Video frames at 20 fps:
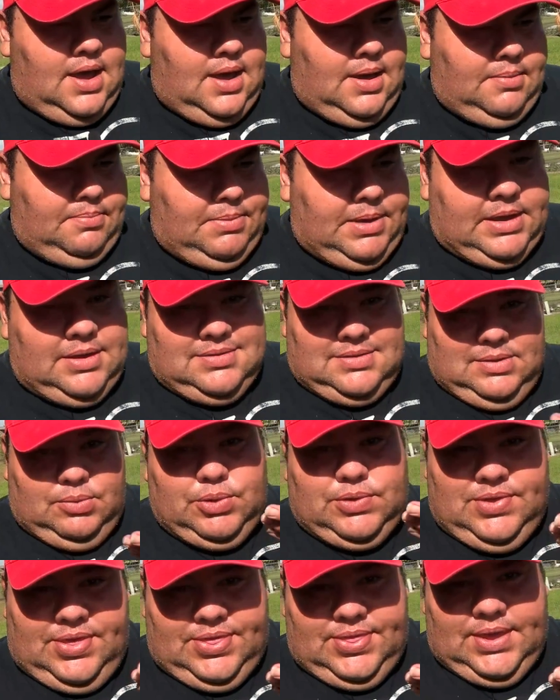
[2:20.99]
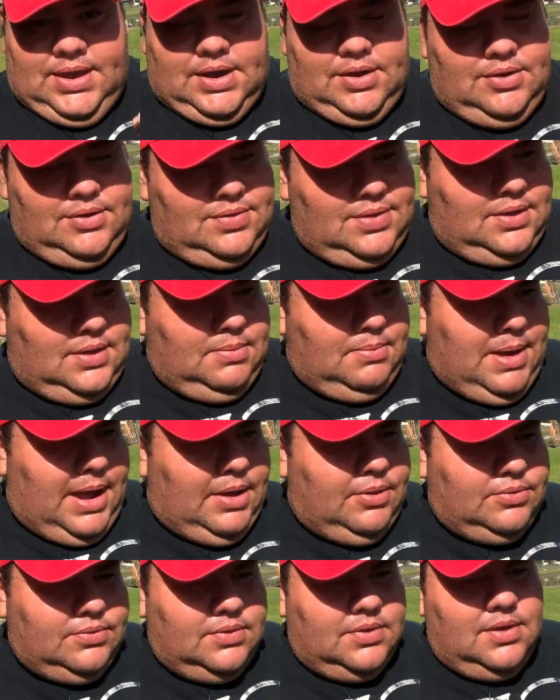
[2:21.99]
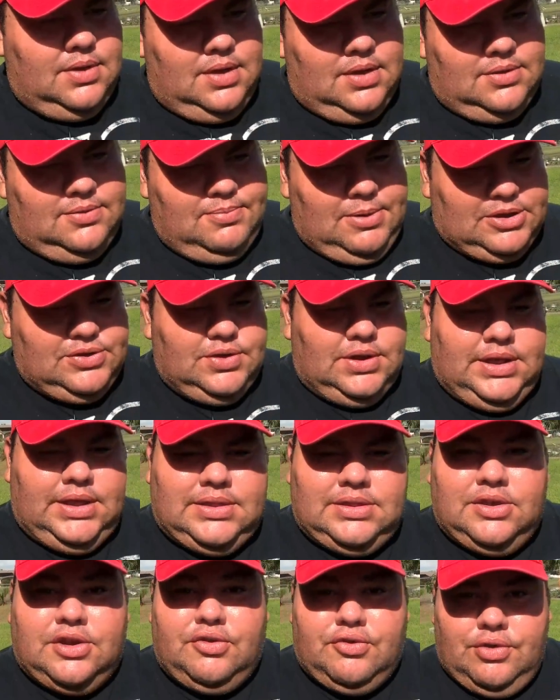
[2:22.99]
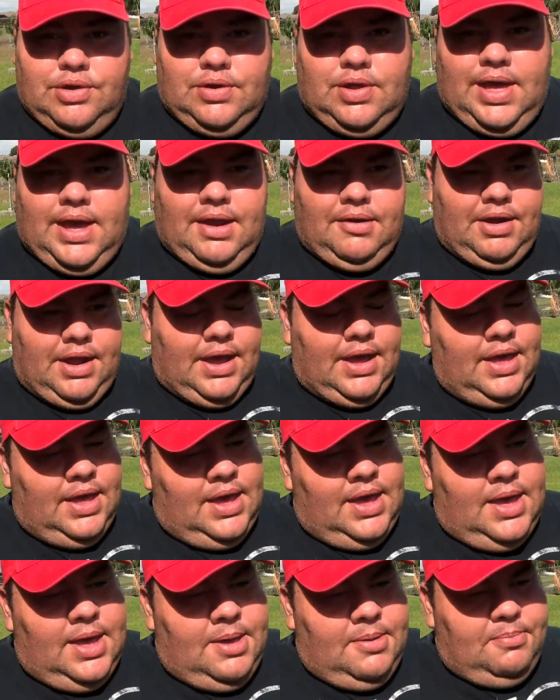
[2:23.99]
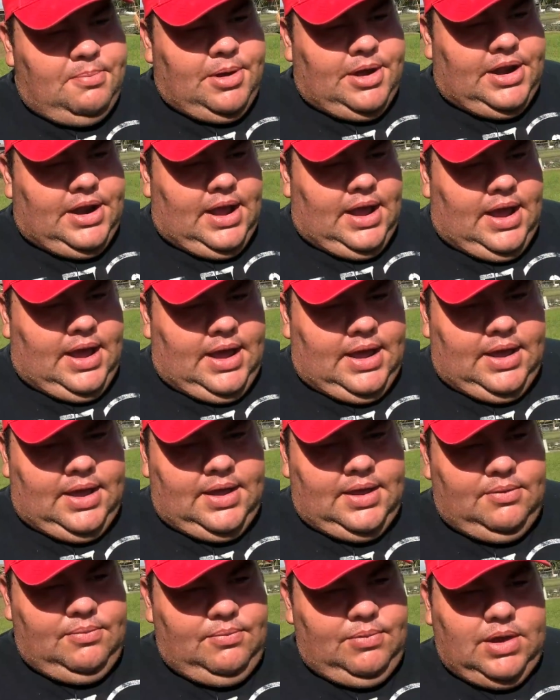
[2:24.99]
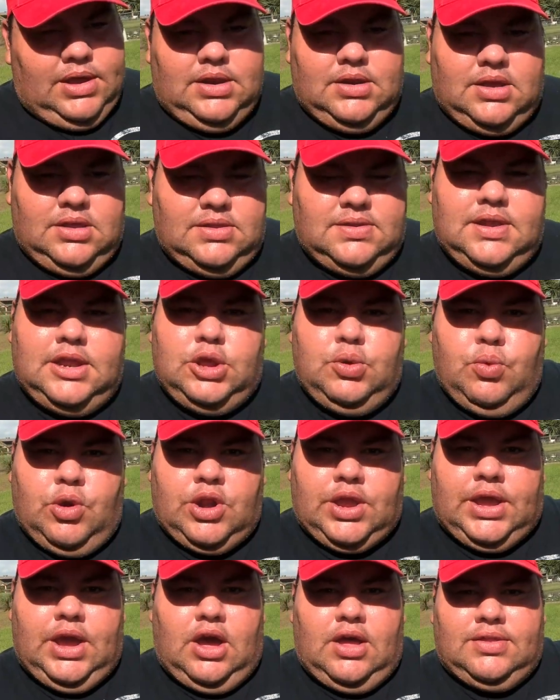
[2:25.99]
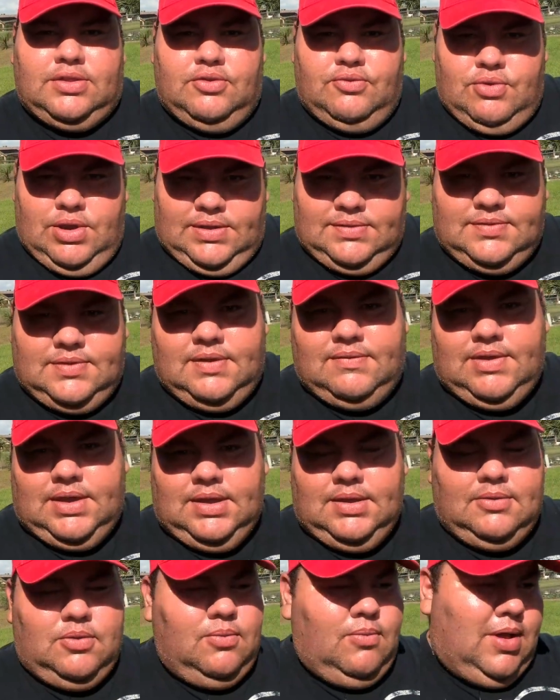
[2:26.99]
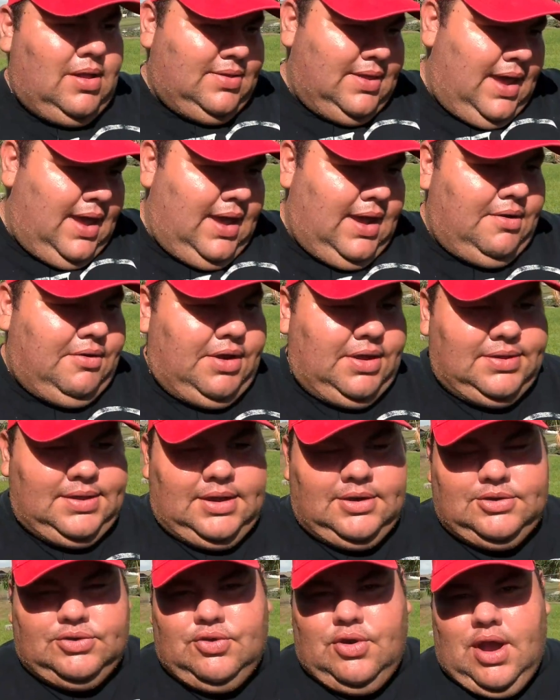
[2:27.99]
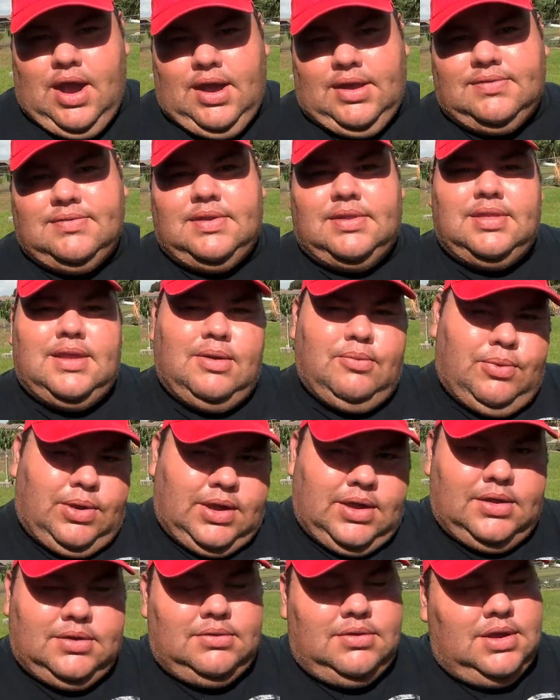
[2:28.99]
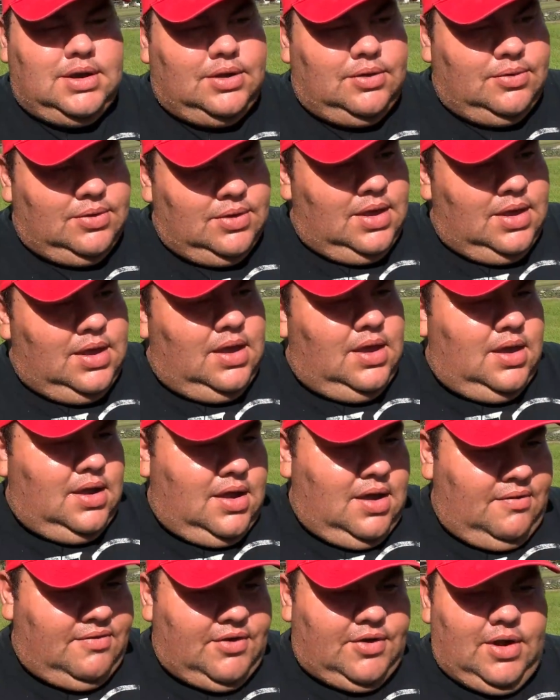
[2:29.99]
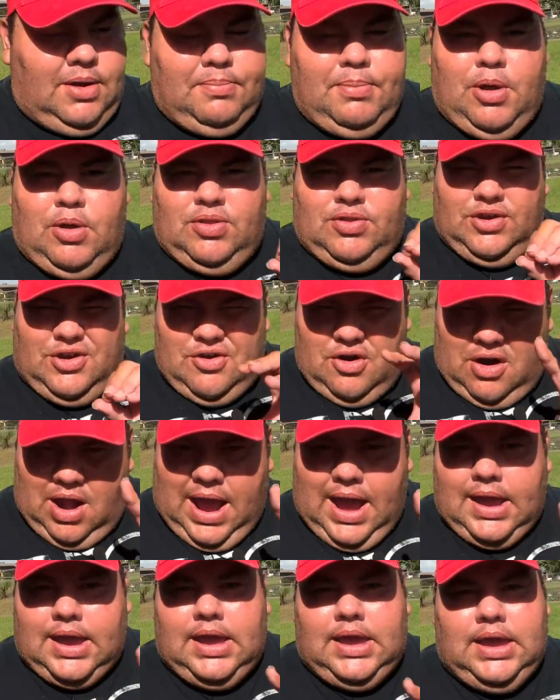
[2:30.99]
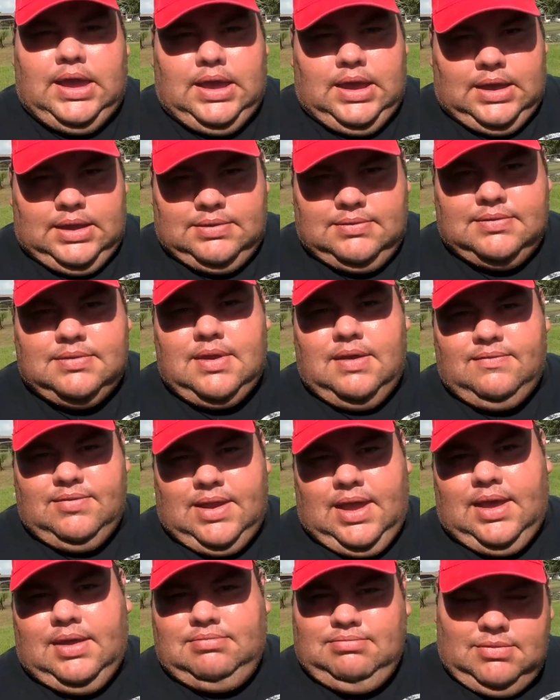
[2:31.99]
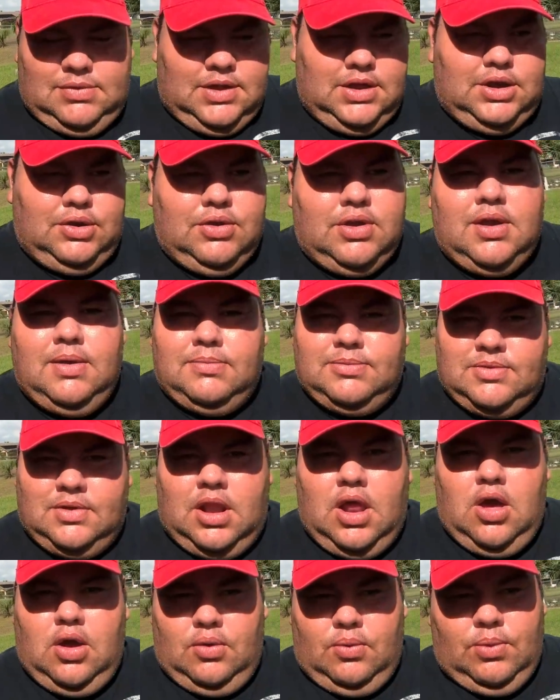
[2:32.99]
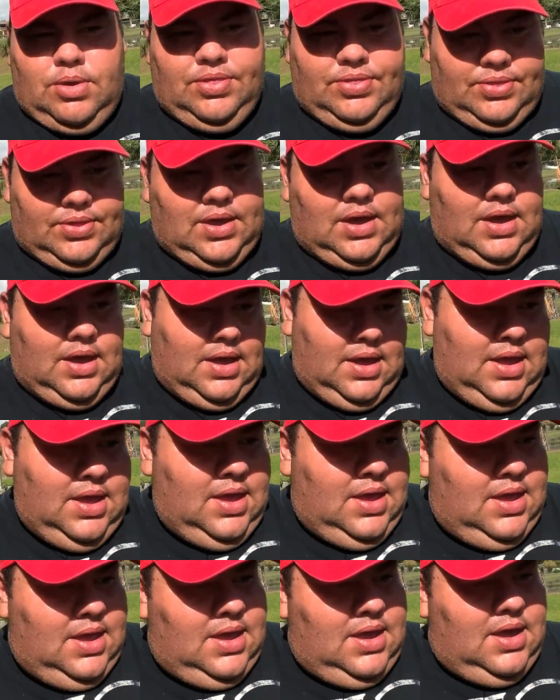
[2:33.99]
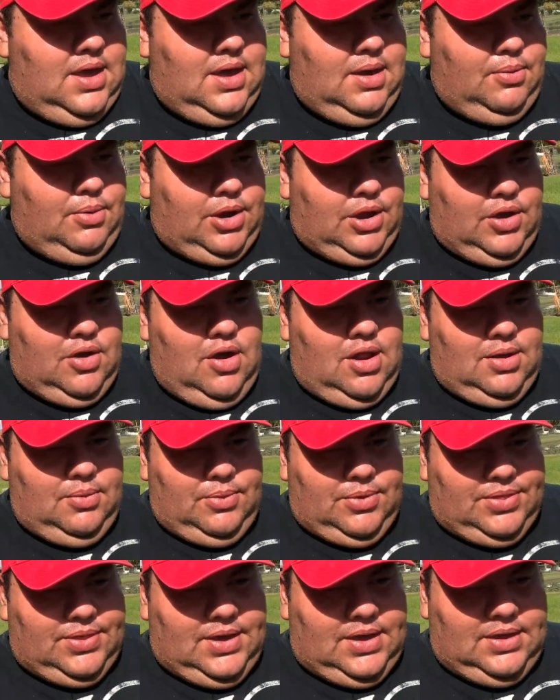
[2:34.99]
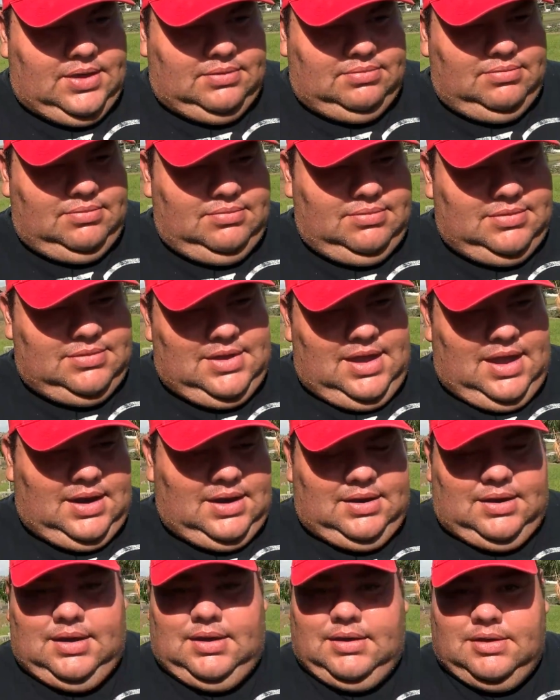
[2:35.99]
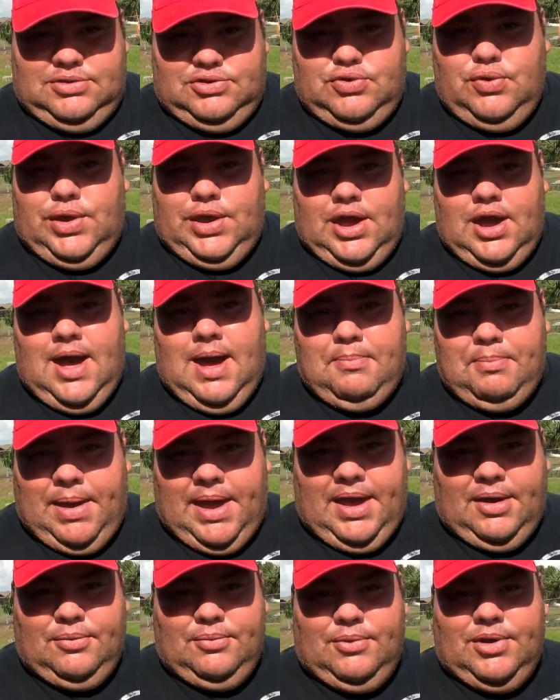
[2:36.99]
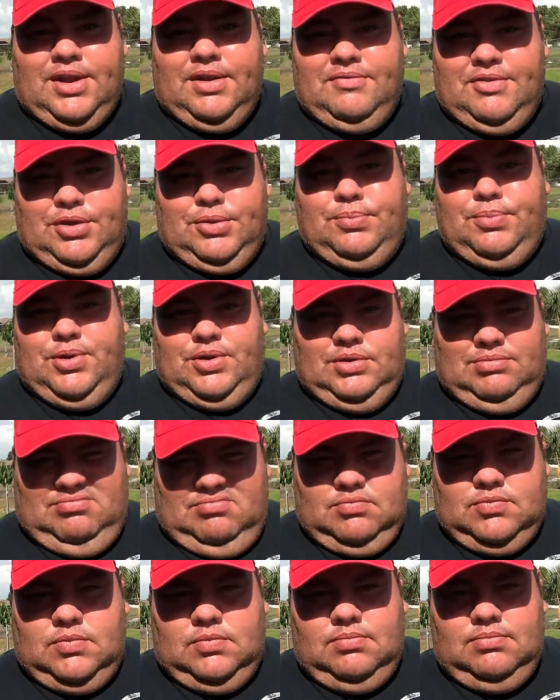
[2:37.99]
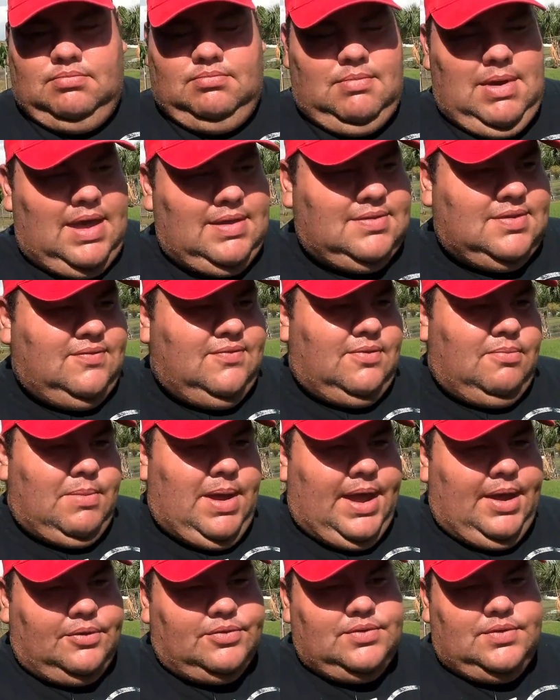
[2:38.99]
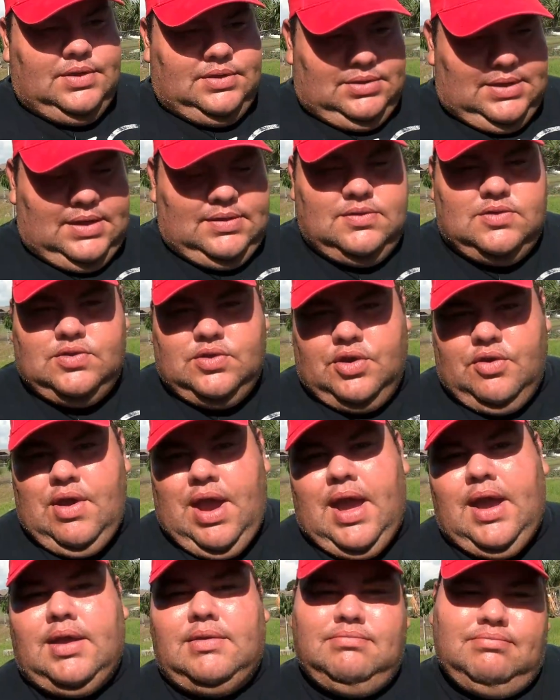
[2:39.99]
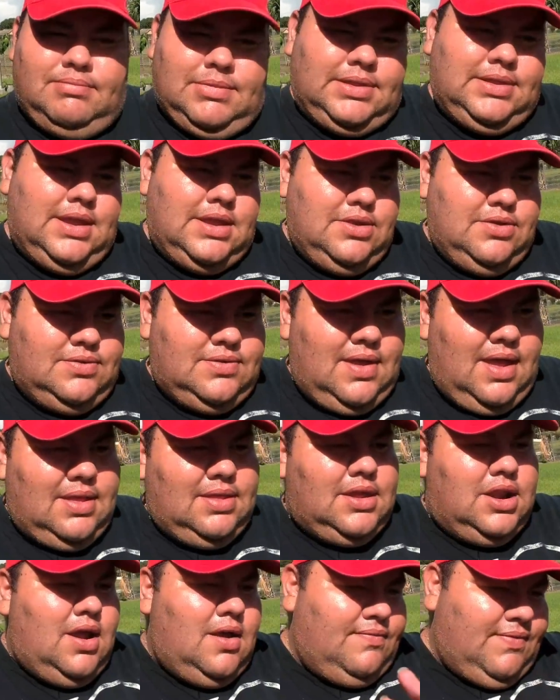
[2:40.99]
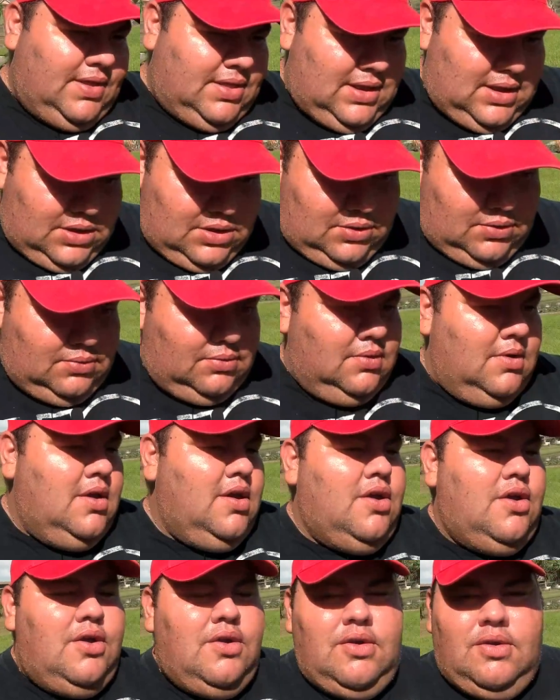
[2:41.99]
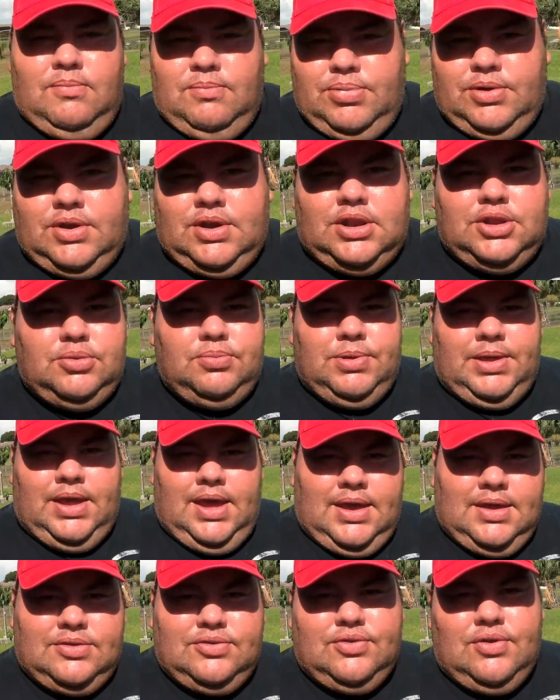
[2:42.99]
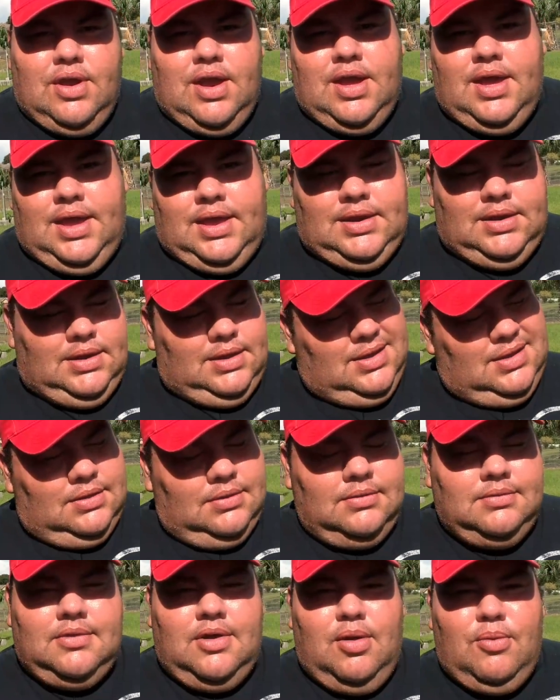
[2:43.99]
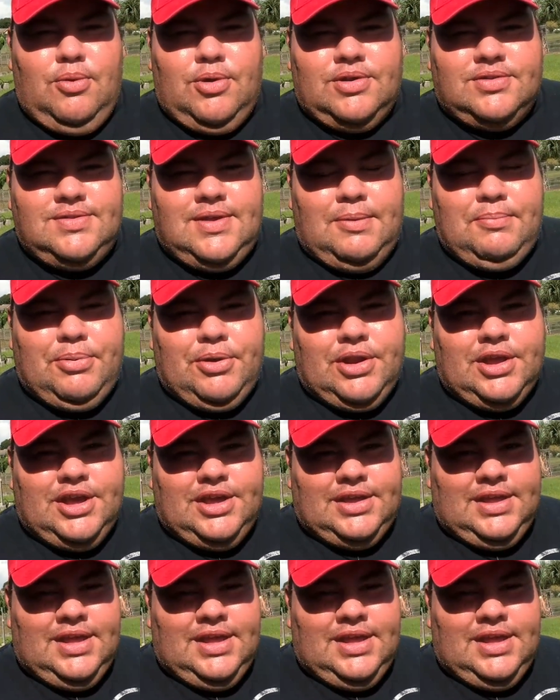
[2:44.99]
Because it was thicker, the amount, especially in the grill area. But we're going to continue working on the rest of it while that area there dries, and then we could, you know, cover up all the cracking and stuff that, you know, comes along with, what do you call it, with that joint compound. Whenever you put massive amounts, it tends to crack. But then you sand it off, and then you put a little bit extra, and it all works out pretty good.